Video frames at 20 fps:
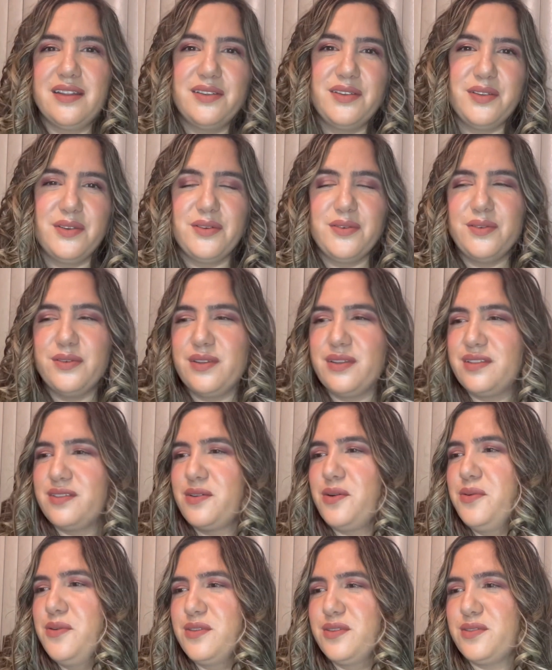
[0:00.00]
You know, it's
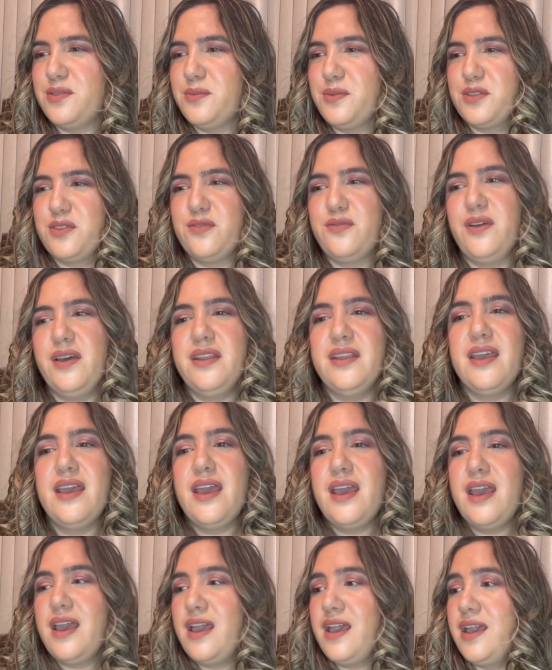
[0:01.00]
always so much fun,
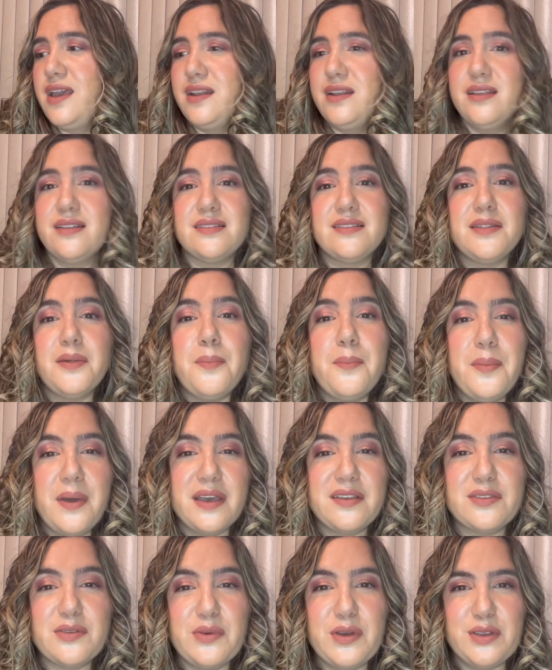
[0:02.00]
and it's the
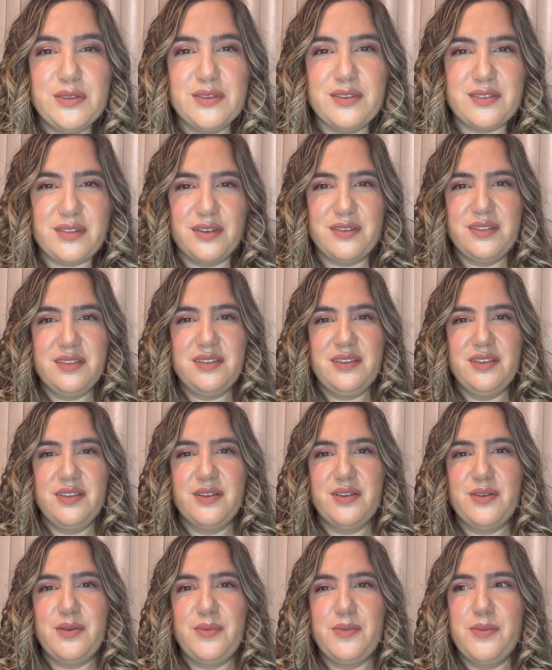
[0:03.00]
best way to start the
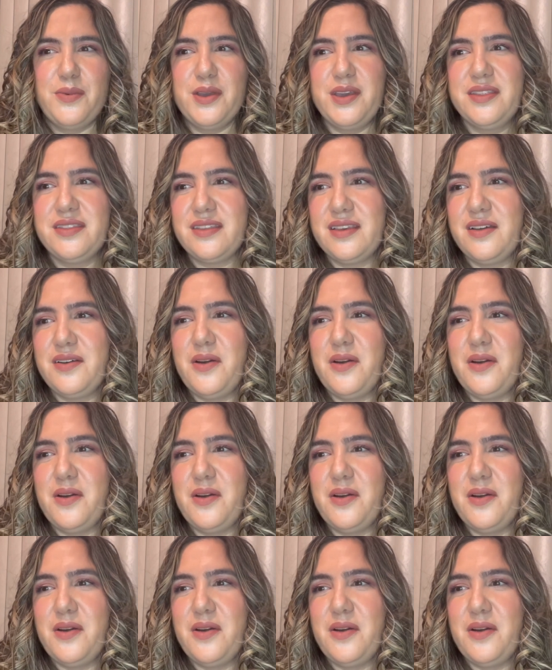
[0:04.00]
year with